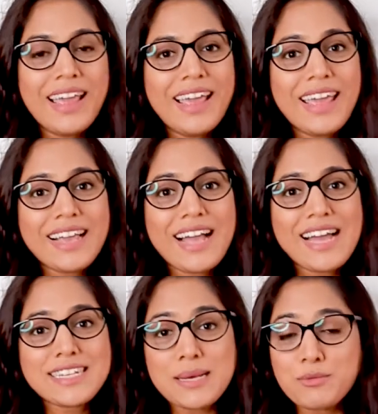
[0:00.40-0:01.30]
Hey
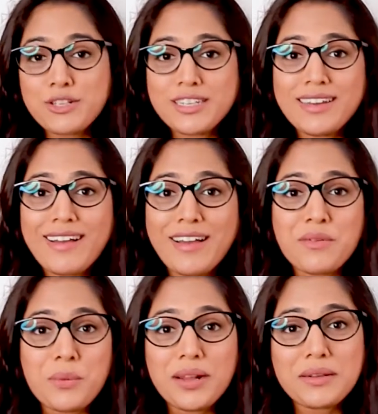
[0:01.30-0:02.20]
guys, I'm Christina
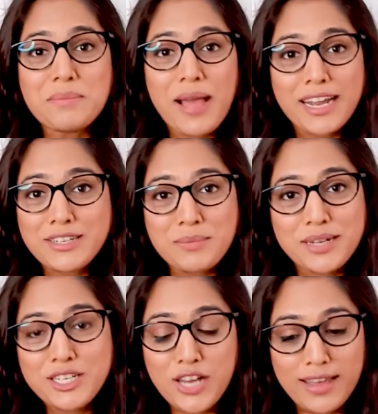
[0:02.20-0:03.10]
and welcome back to
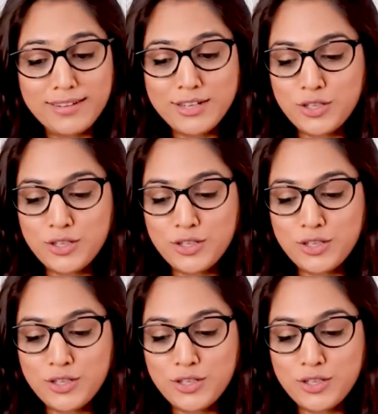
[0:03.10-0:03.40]
my channel.